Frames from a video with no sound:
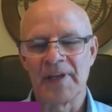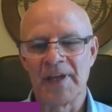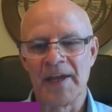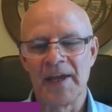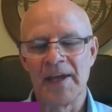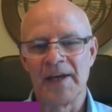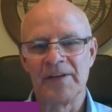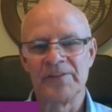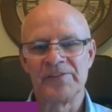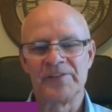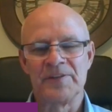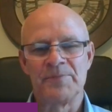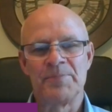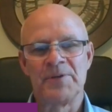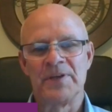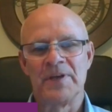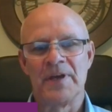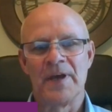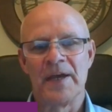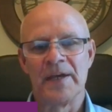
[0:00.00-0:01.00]
the
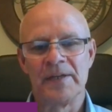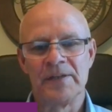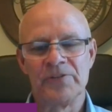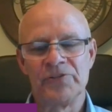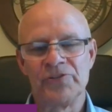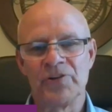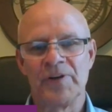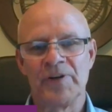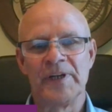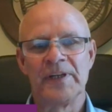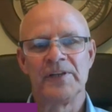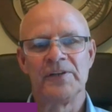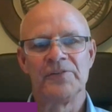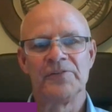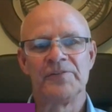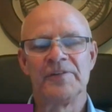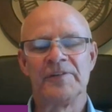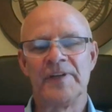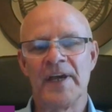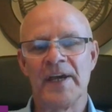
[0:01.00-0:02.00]
AICPA, and joining you
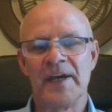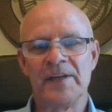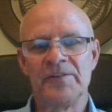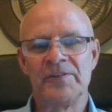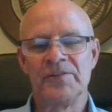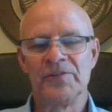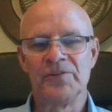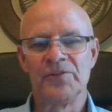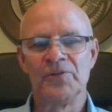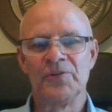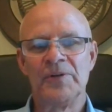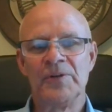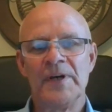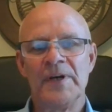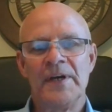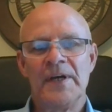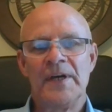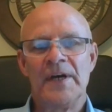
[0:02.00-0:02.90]
today to